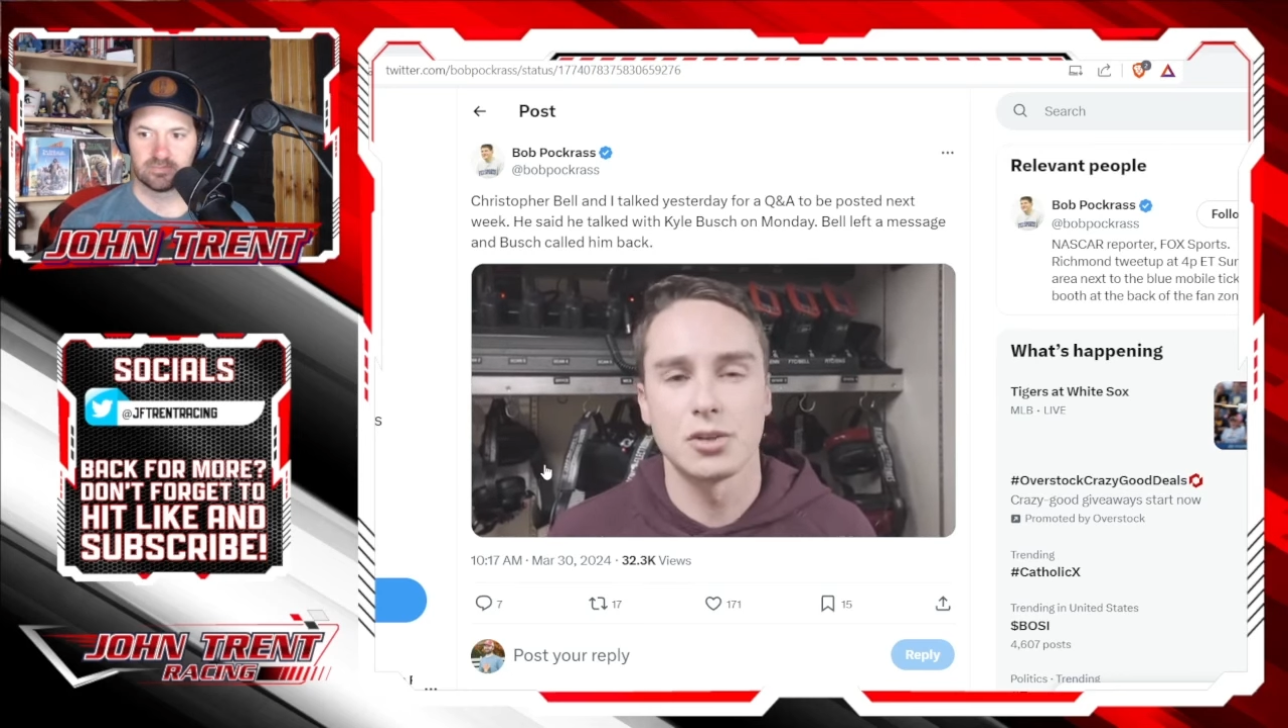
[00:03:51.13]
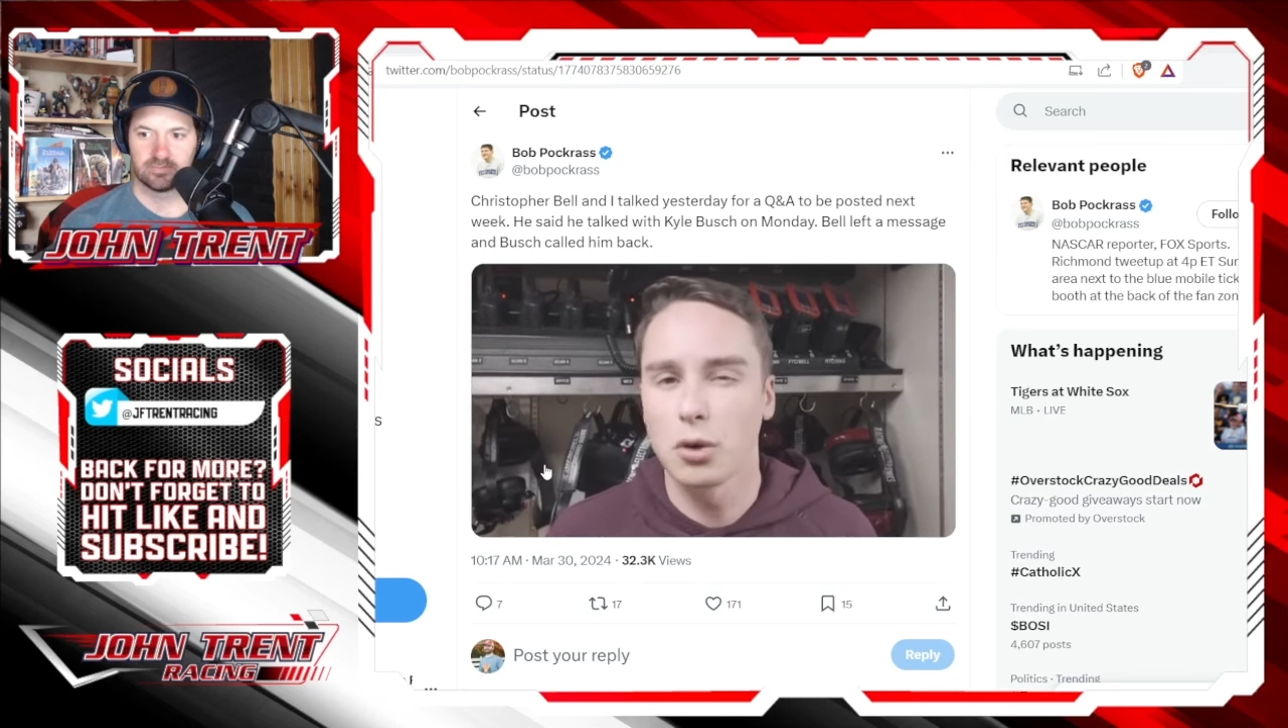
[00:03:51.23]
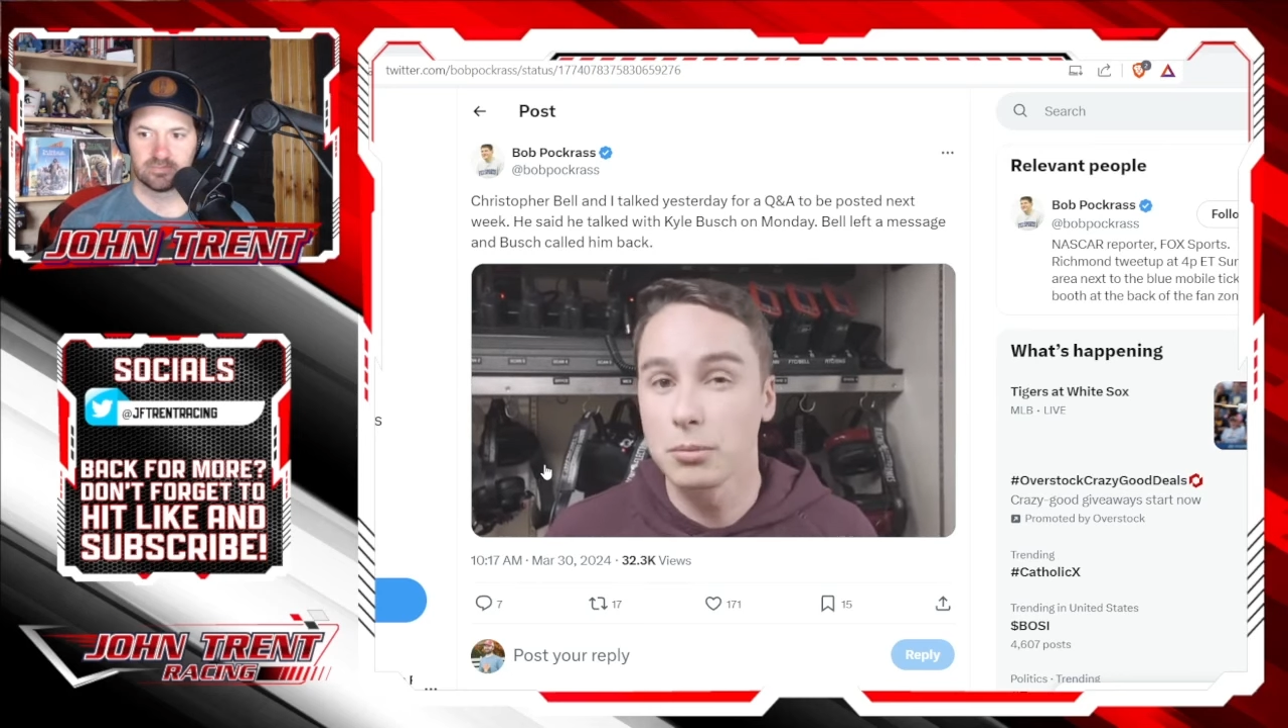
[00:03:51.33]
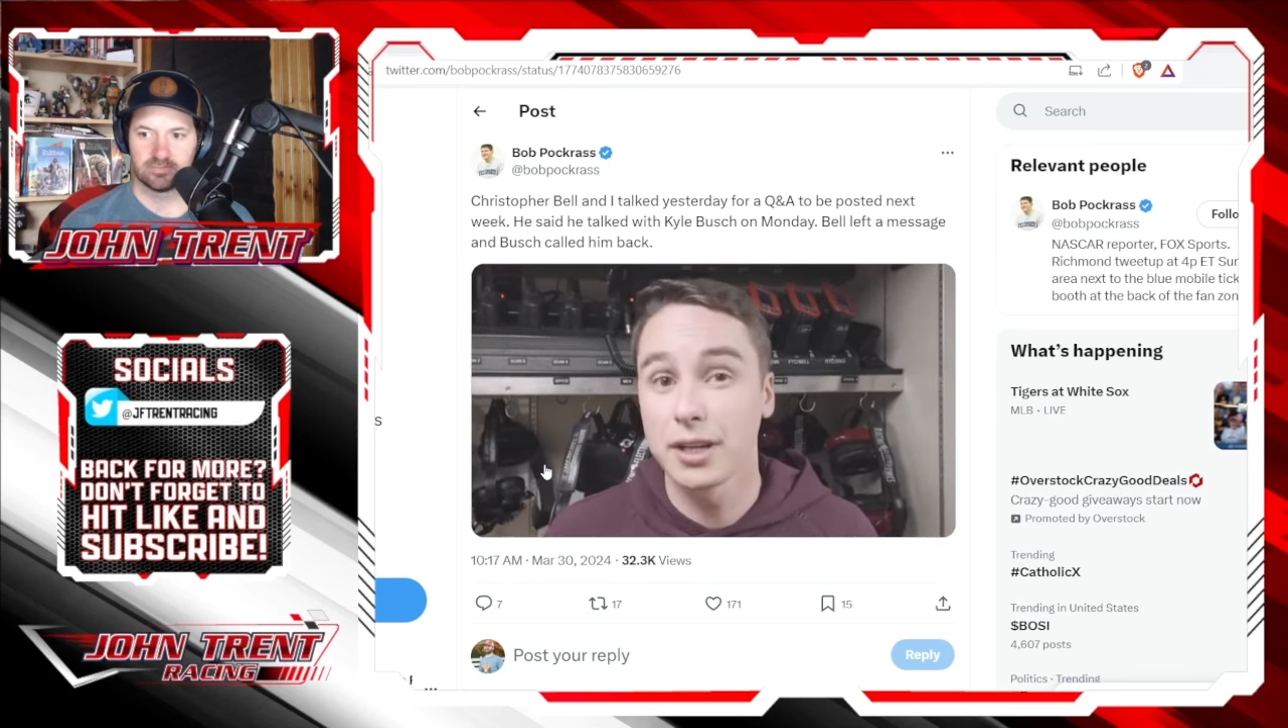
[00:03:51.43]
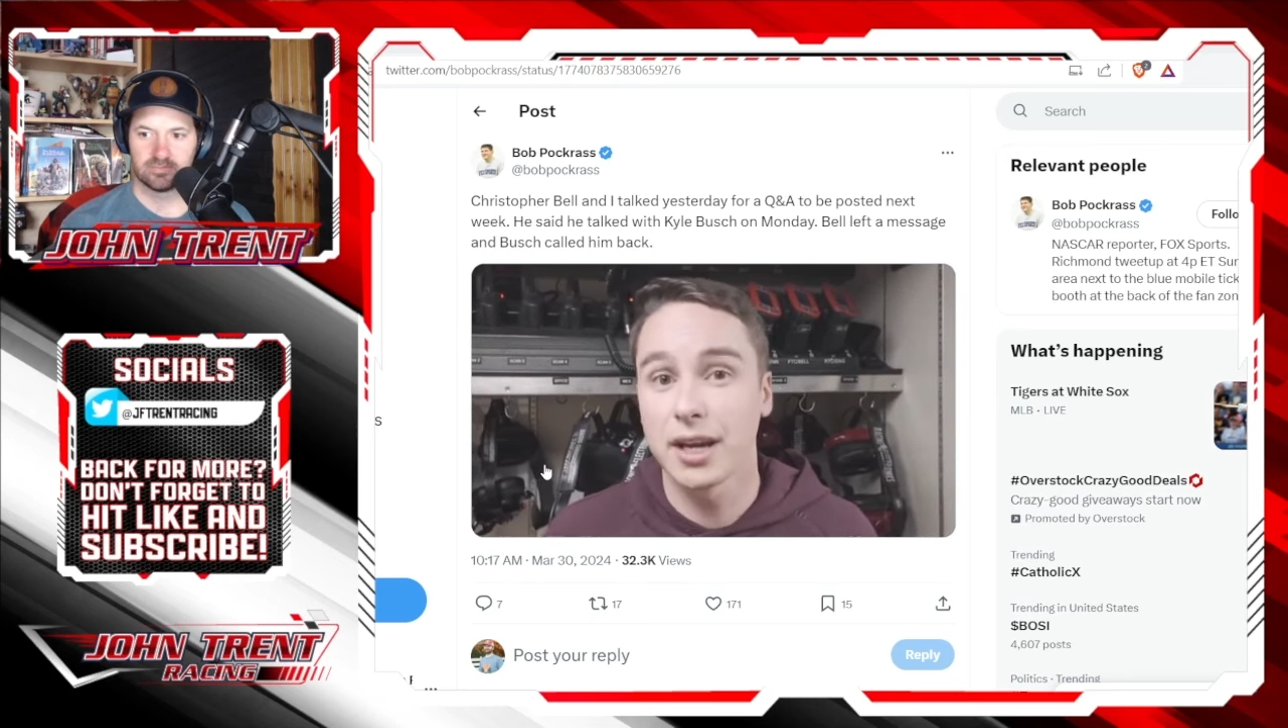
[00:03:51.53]
and
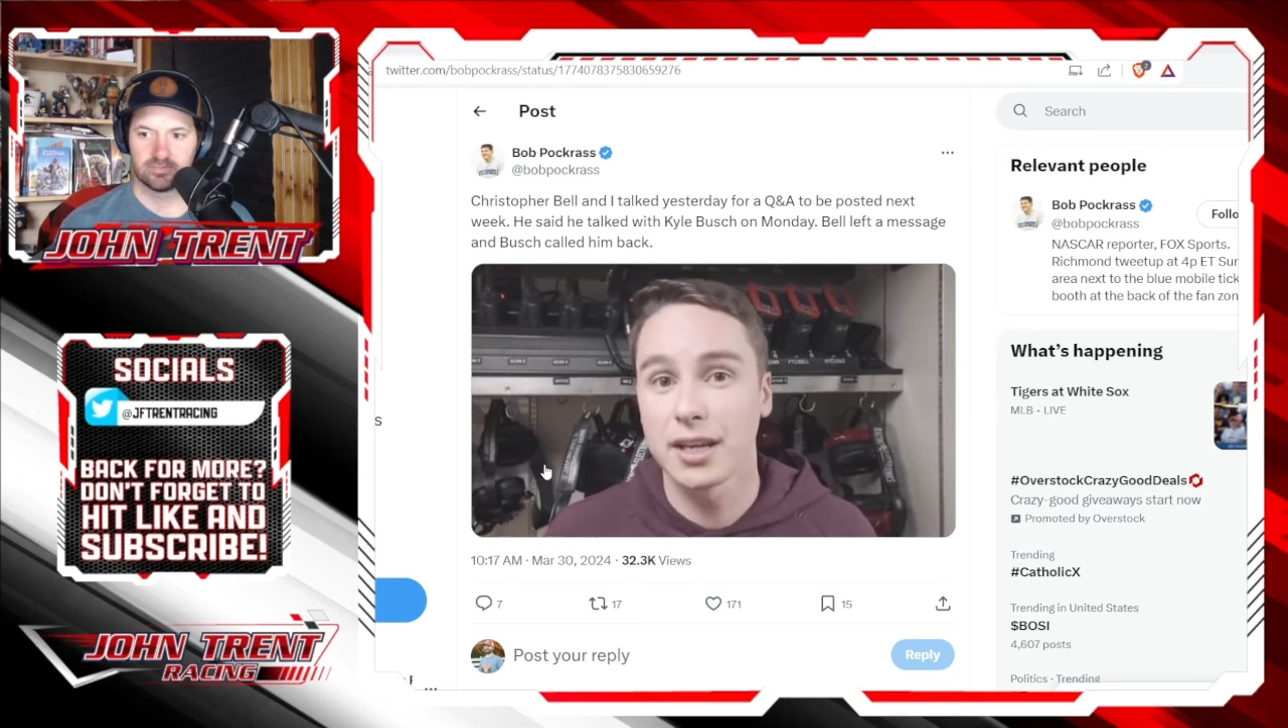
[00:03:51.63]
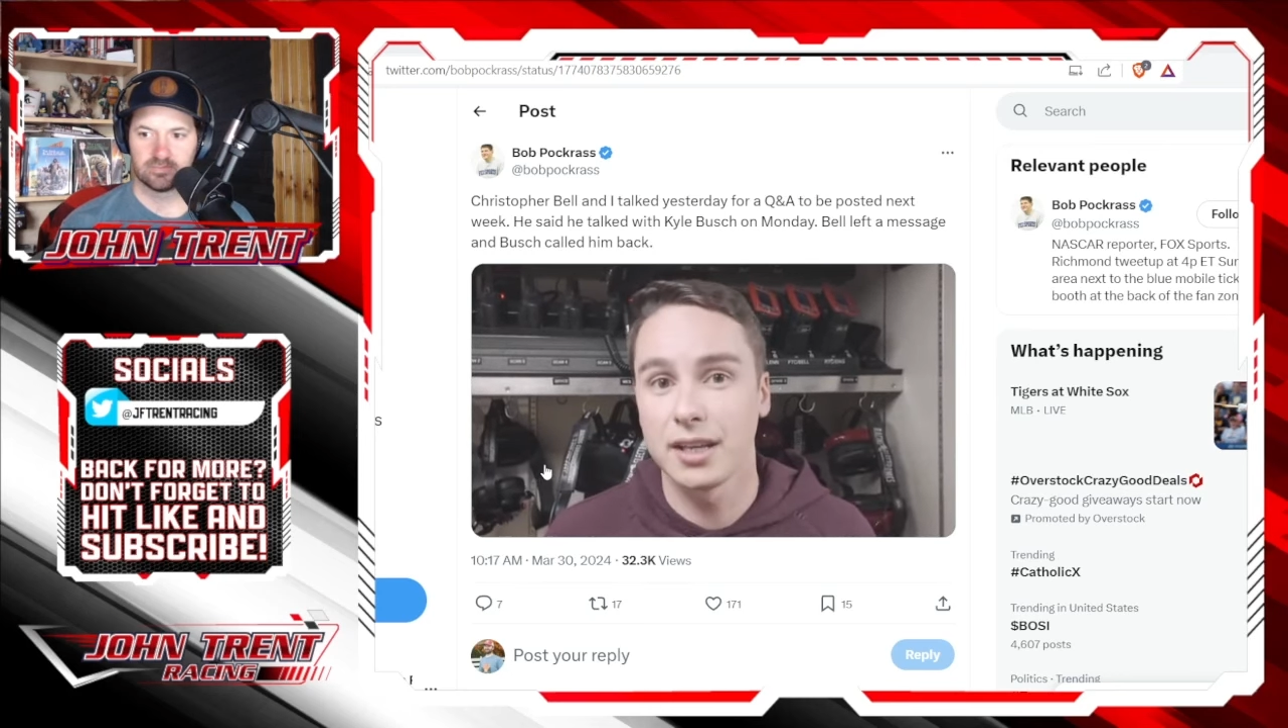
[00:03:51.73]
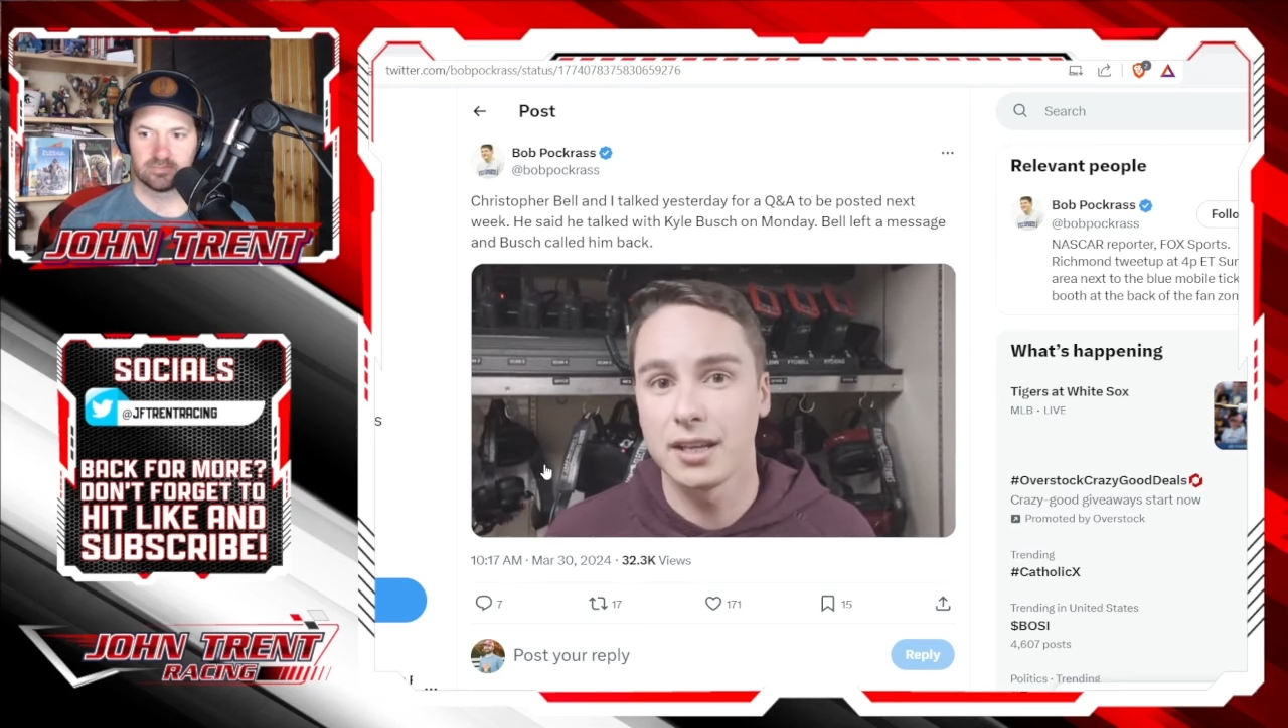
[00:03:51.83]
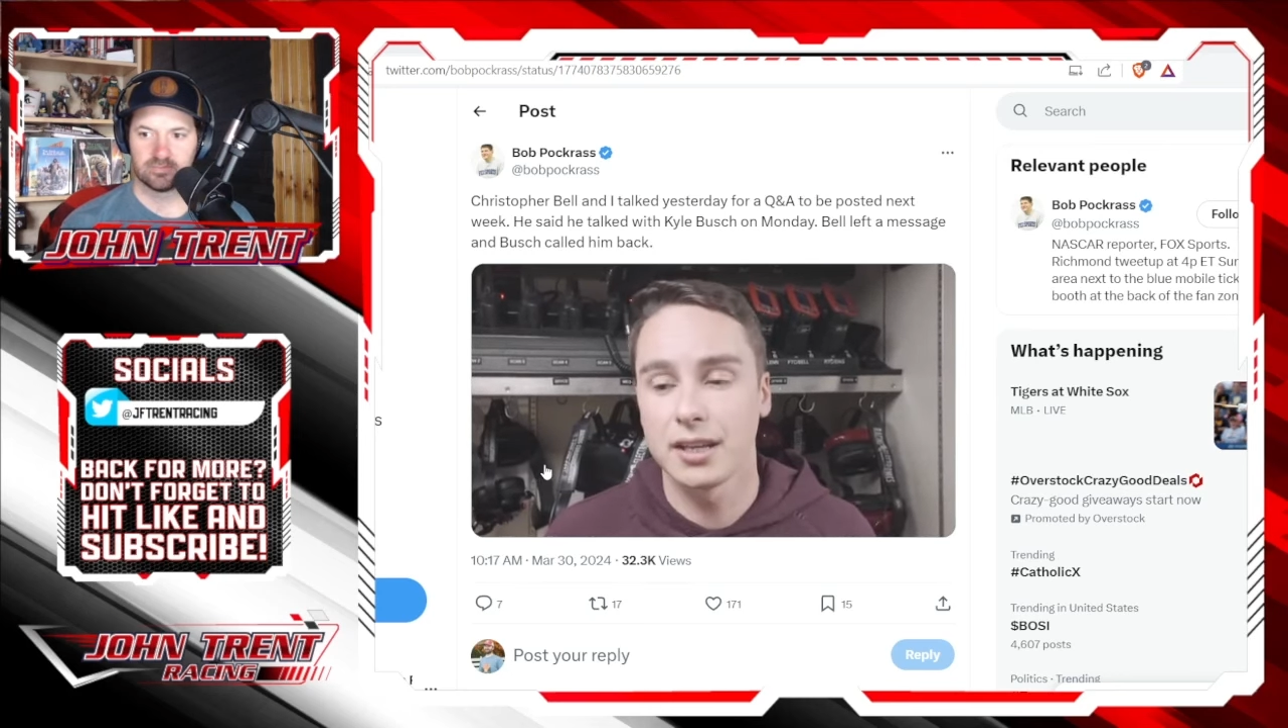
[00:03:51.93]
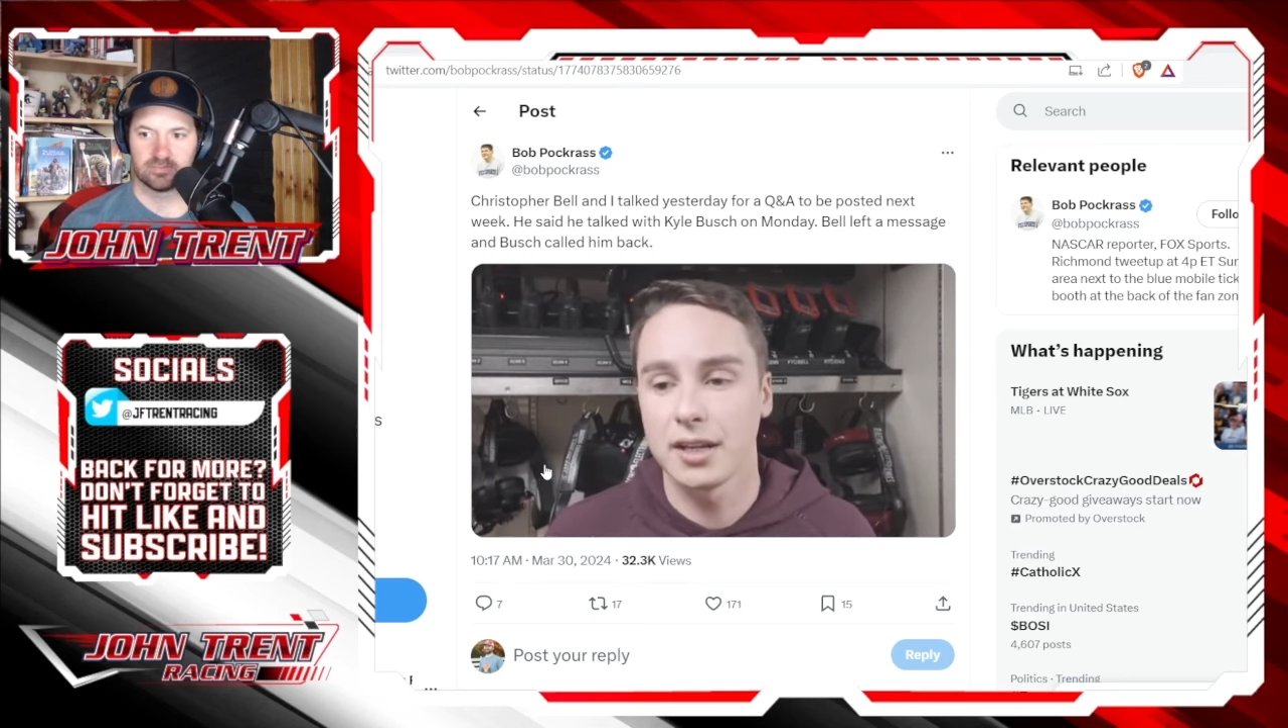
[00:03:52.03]
normally I
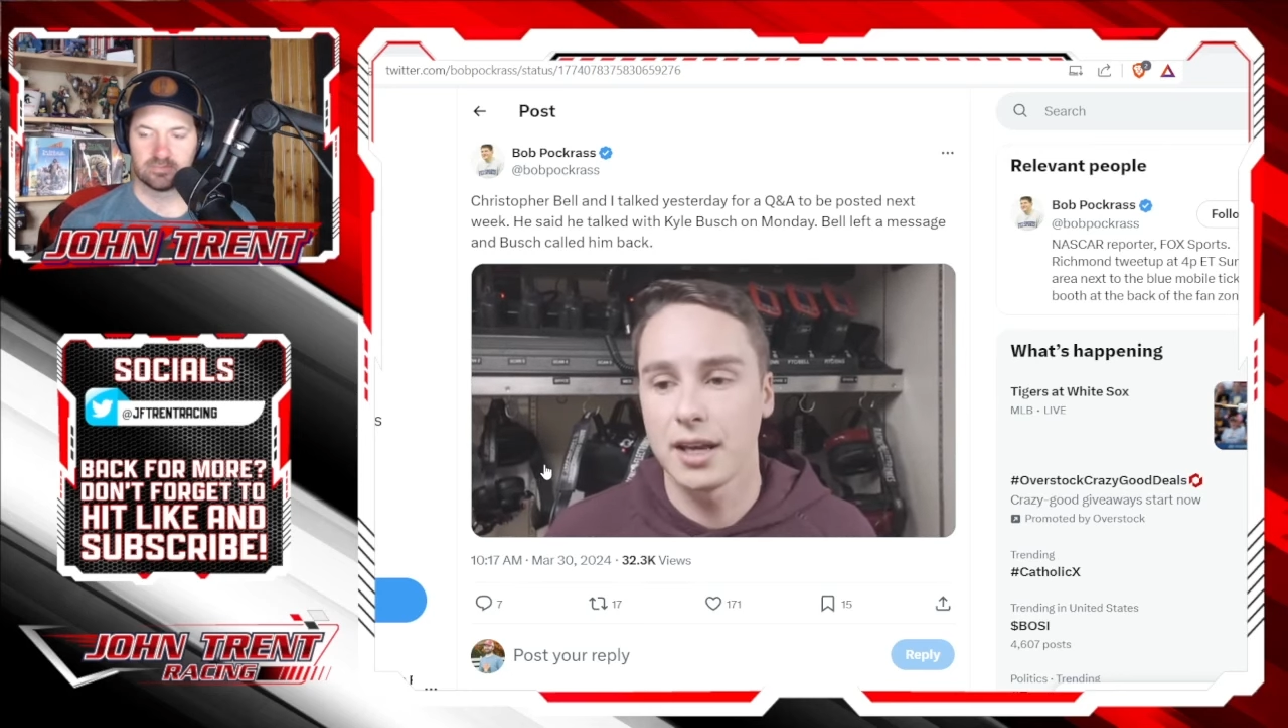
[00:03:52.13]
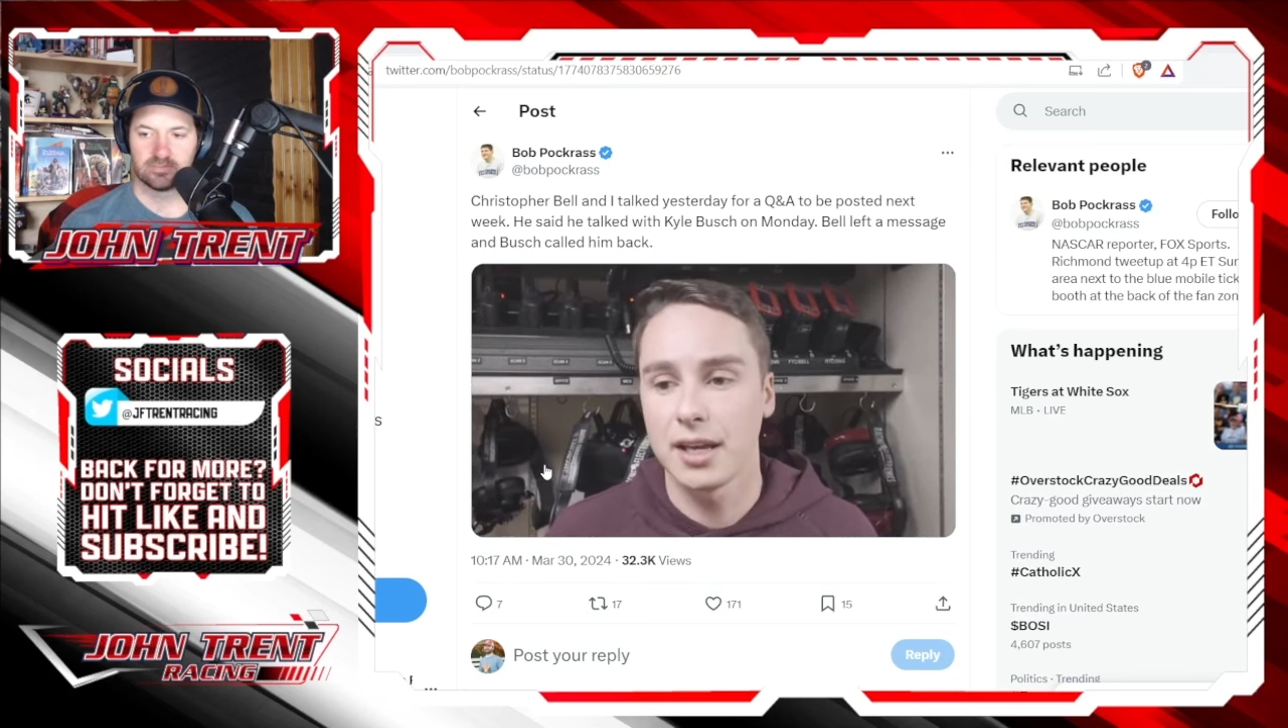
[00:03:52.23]
can get